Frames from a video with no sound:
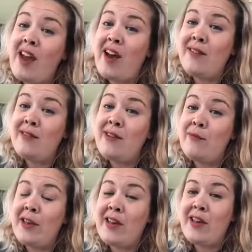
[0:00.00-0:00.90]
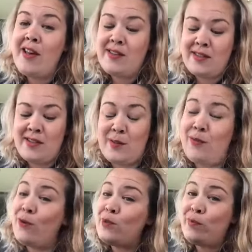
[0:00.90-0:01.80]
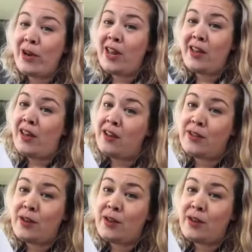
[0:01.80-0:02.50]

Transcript: I don't know, because this book was pretty good,